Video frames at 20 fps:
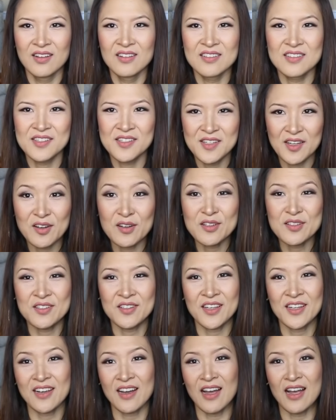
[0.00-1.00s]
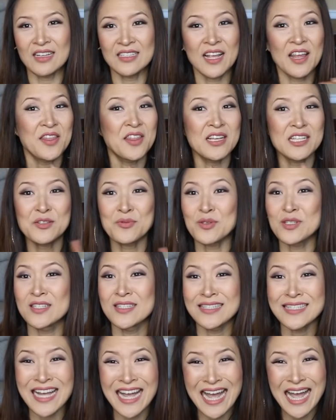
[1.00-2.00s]
Seriously, guys, this
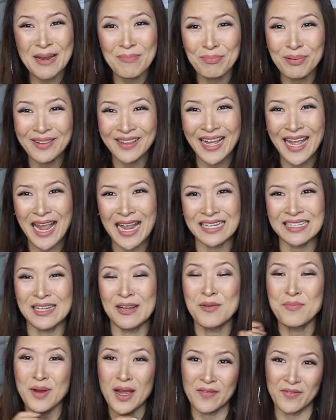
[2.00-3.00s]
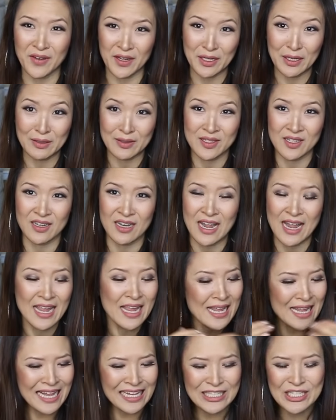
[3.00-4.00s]
was not planned in my video today.
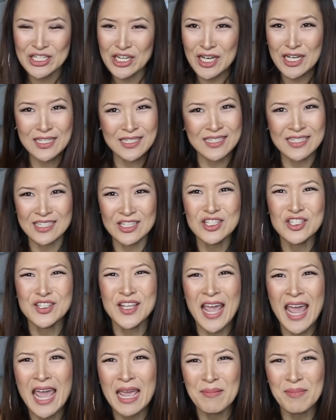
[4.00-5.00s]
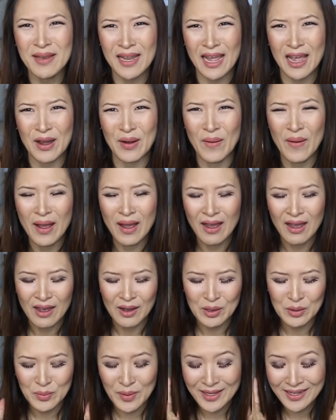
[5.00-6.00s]
It just came now.
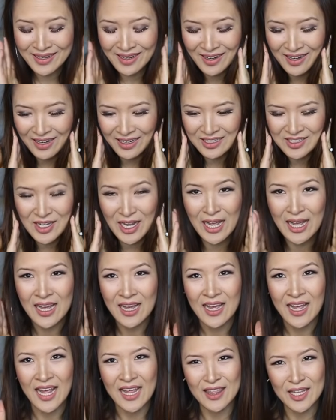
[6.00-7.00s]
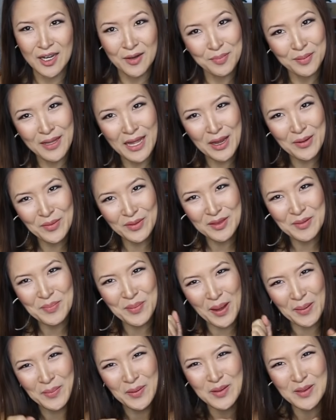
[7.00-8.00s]
Oh my gosh. And they're playing with the
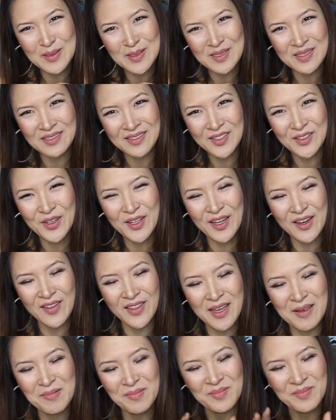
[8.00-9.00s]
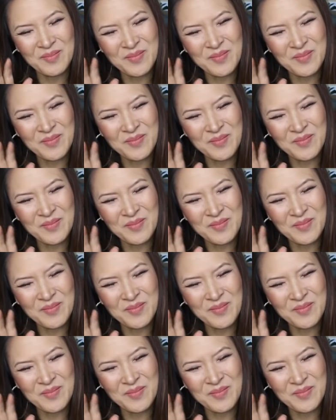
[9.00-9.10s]
bubbles. You hear them?